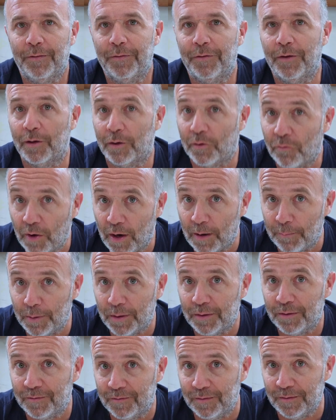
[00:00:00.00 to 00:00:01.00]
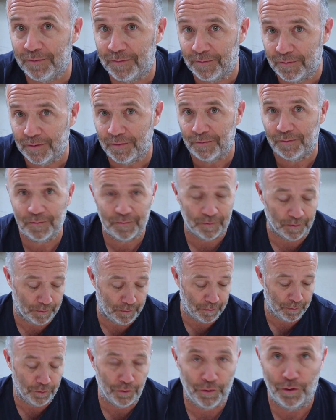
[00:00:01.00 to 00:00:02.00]
The crumb, since this is a
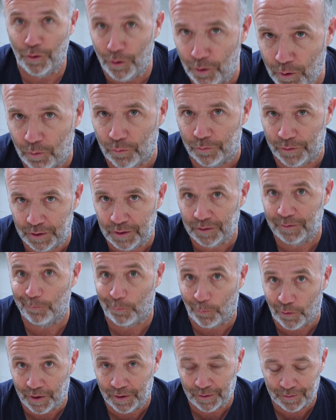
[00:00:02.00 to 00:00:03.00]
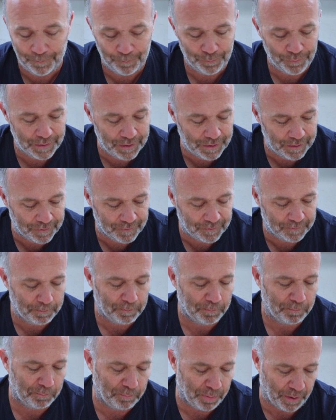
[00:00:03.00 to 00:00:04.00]
no-knead bread, it's
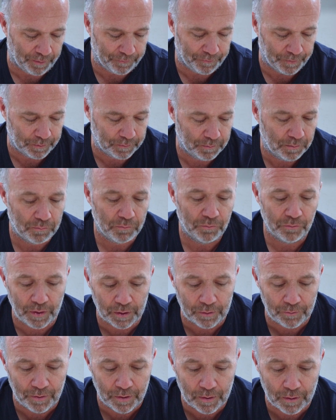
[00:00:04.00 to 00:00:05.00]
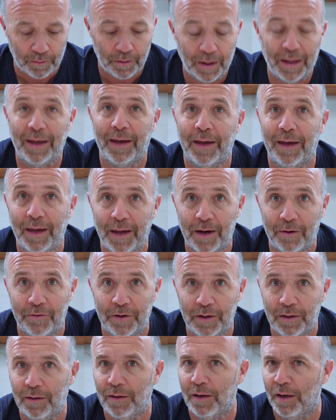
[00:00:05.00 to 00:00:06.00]
perfect. Regular,
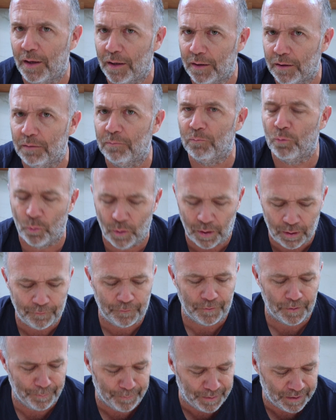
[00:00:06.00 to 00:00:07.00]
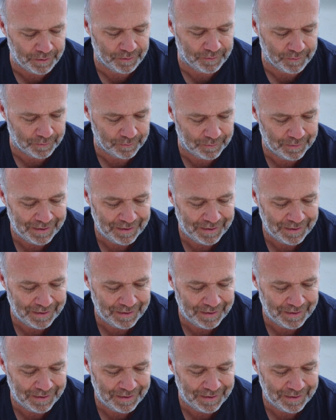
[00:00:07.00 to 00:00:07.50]
airy, and well fermented.